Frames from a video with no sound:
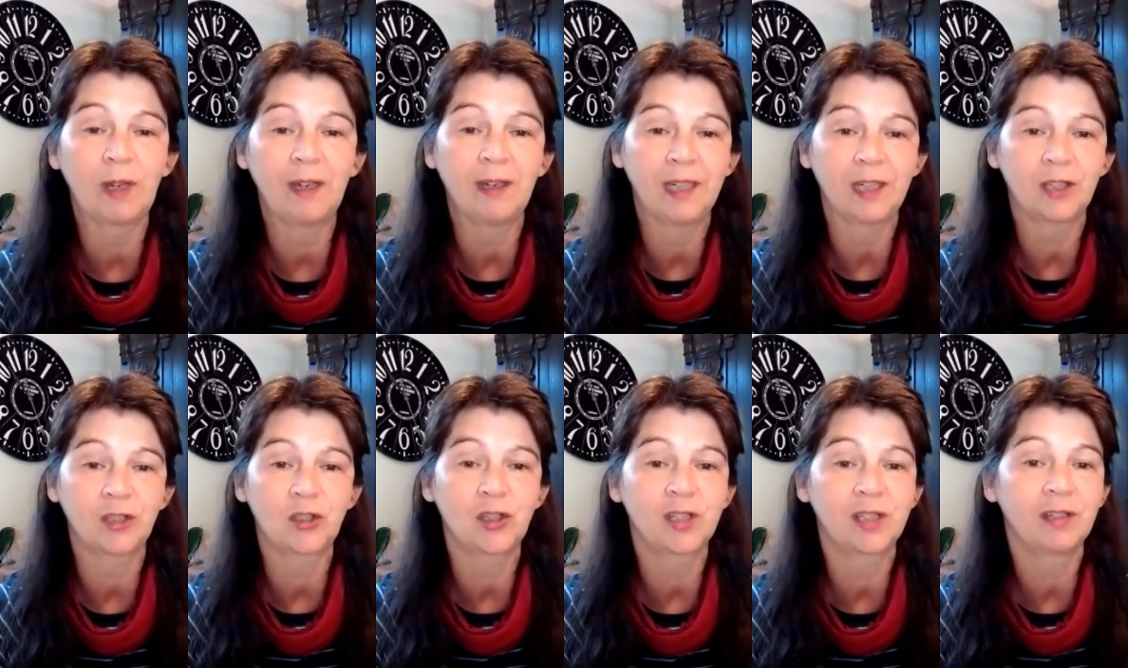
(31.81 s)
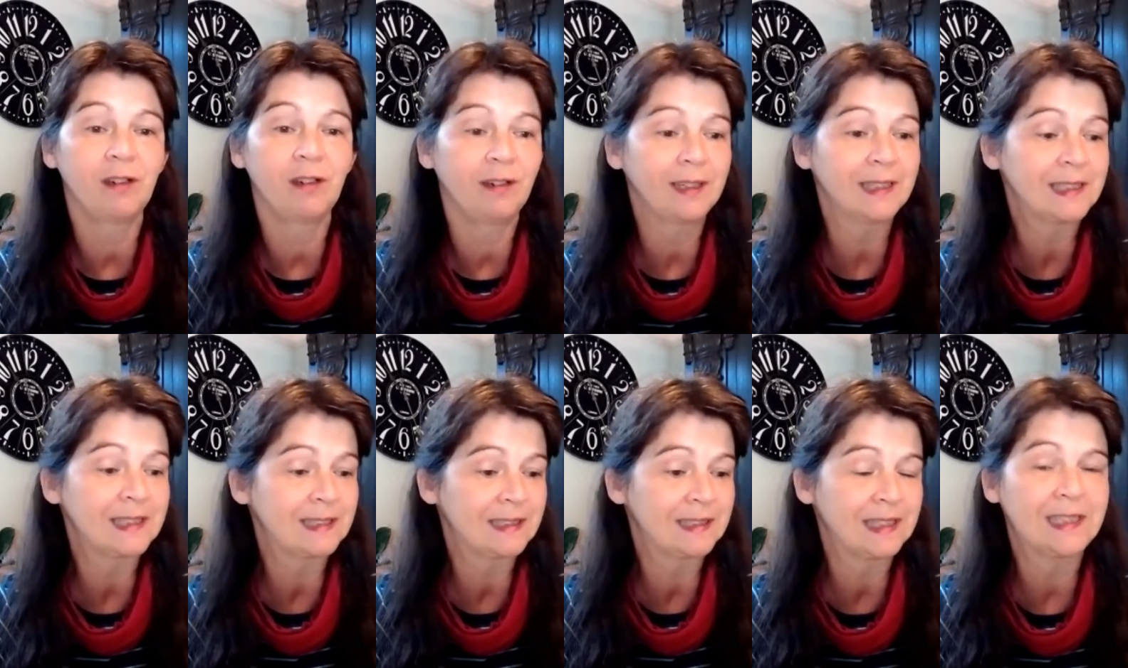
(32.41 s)
I actually
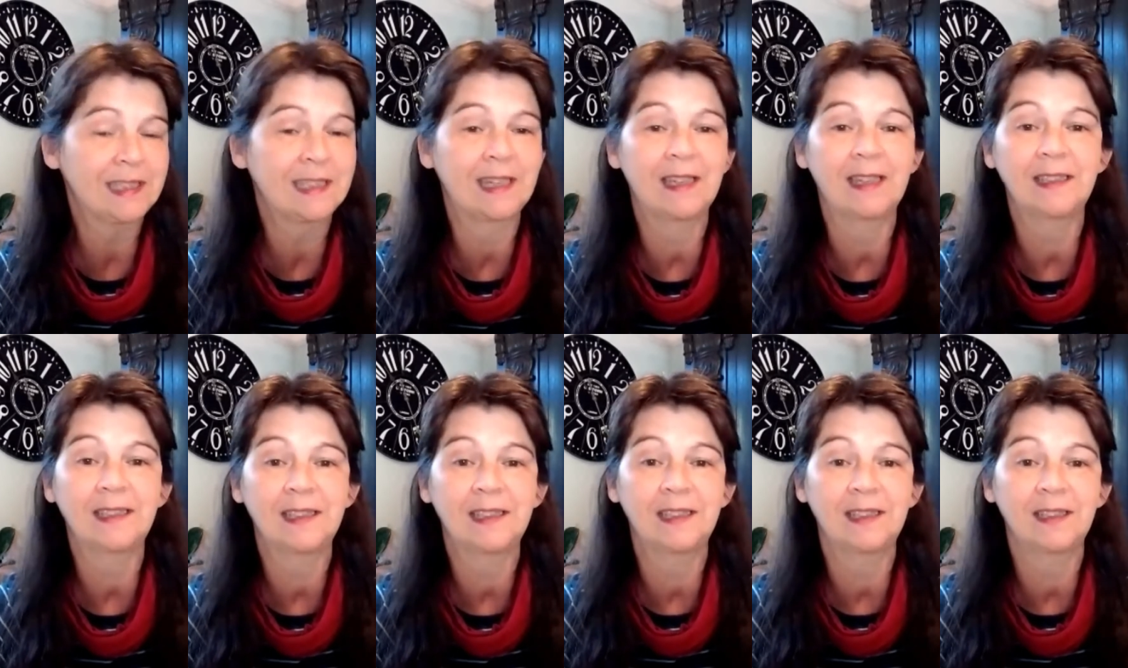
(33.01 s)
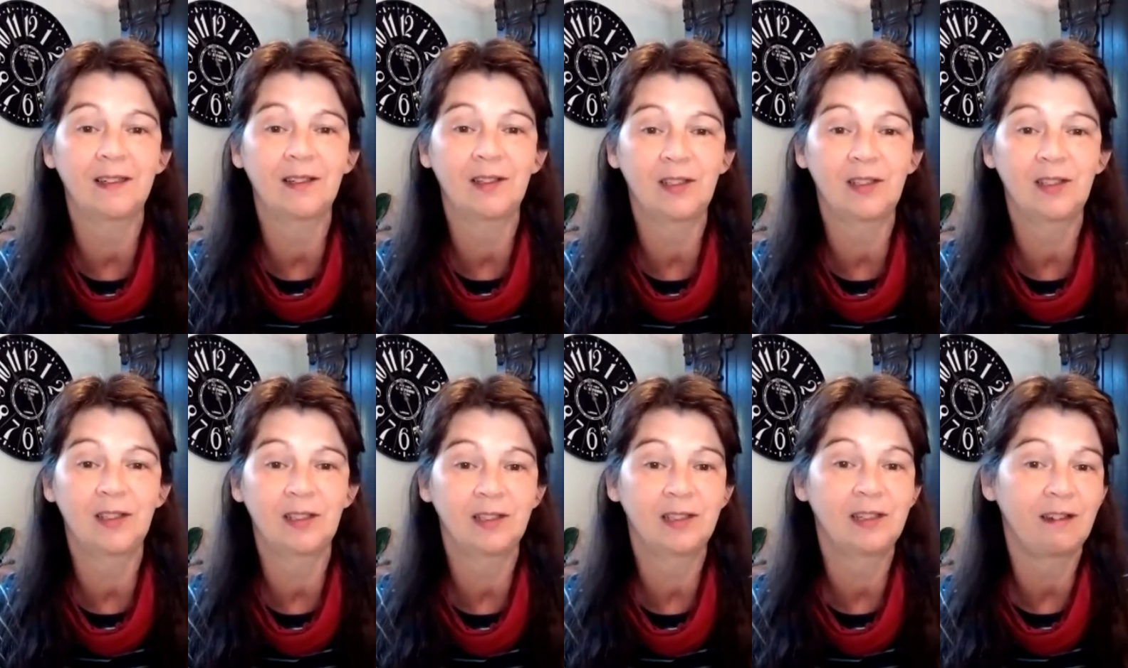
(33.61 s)
can't see any
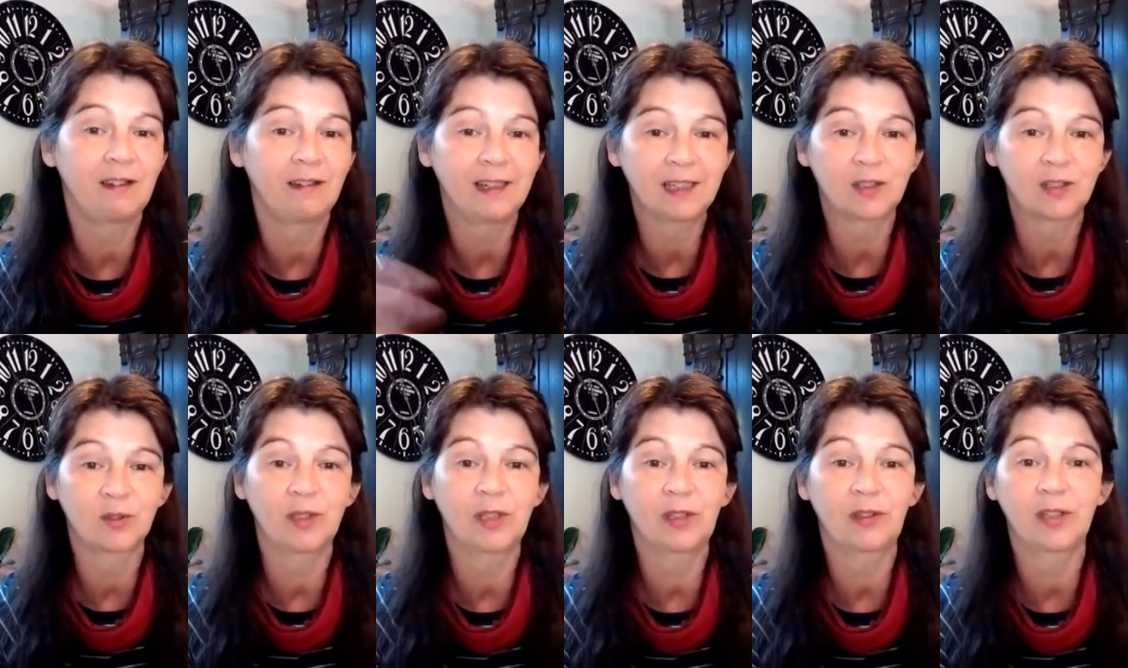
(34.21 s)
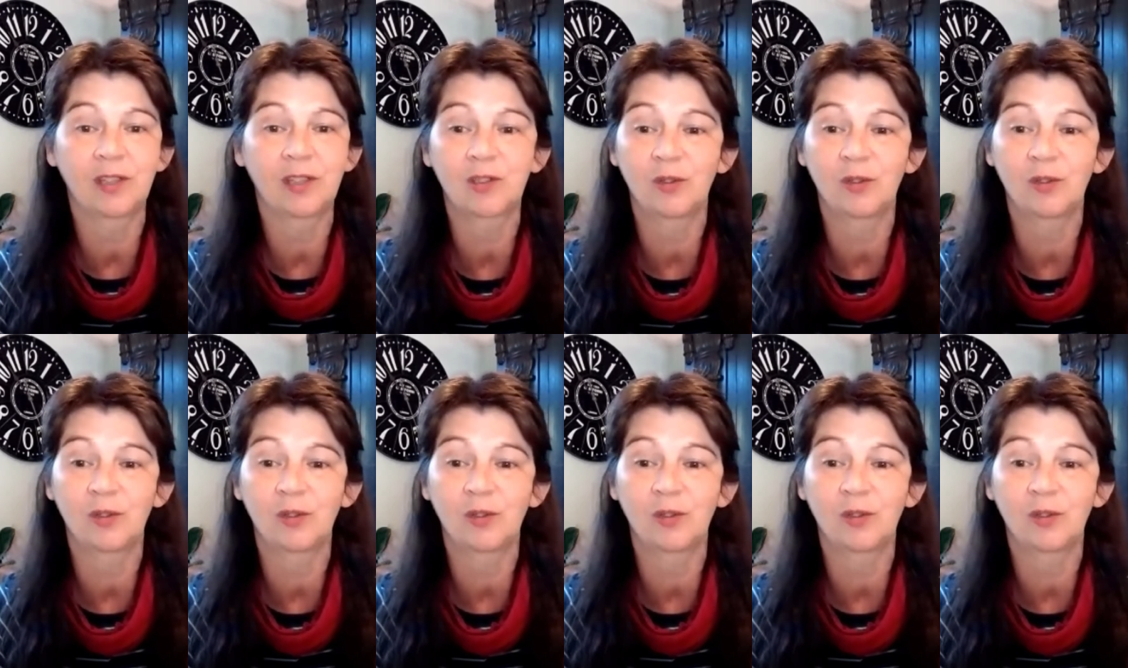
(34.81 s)
likes or anything.